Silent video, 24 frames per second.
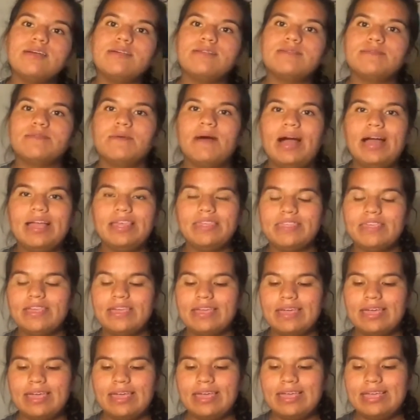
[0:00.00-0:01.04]
So I
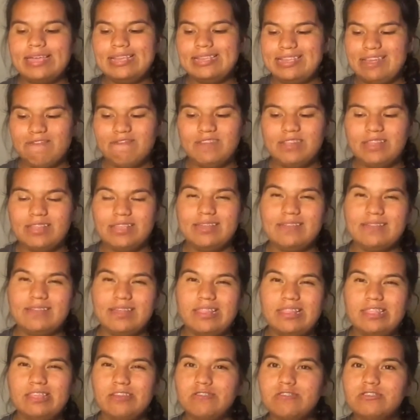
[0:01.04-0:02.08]
think it definitely is
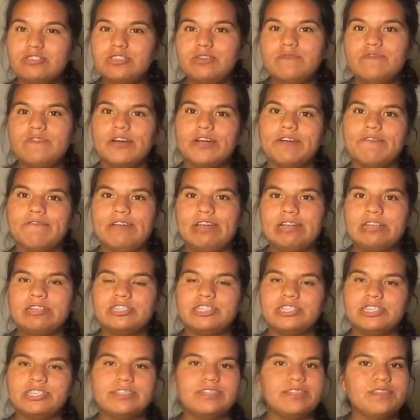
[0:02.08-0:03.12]
a little too
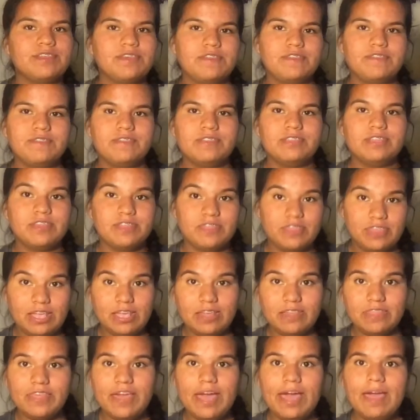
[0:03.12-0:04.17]
far-fetched to
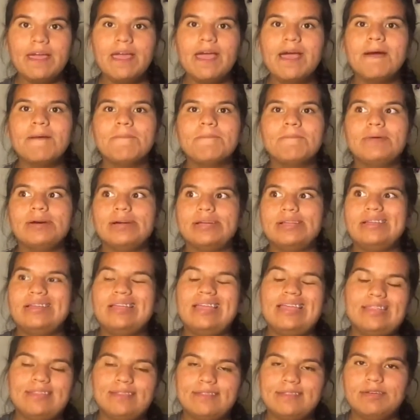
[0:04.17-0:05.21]
think that, but
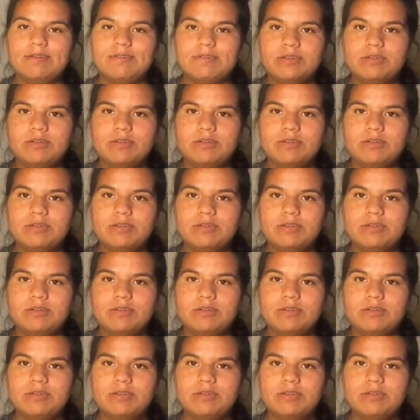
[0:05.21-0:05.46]
it still